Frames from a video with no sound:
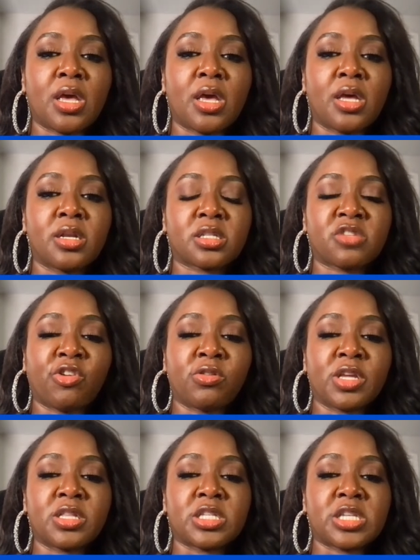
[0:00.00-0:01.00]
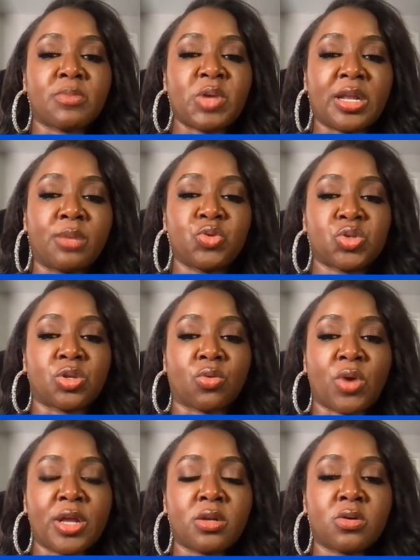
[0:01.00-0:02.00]
an exfoliant the same night i'm using a
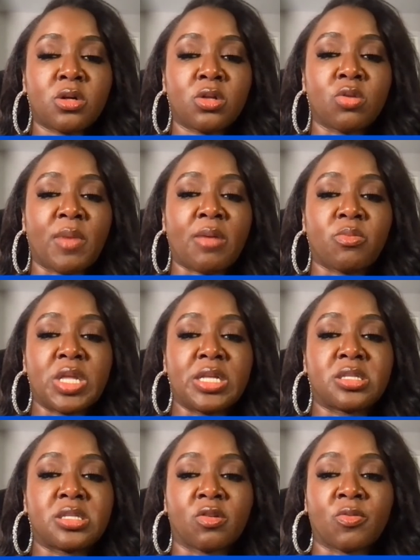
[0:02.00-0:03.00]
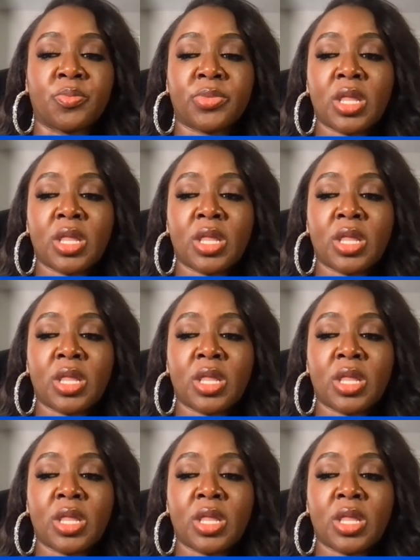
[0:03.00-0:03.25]
retinol you might need to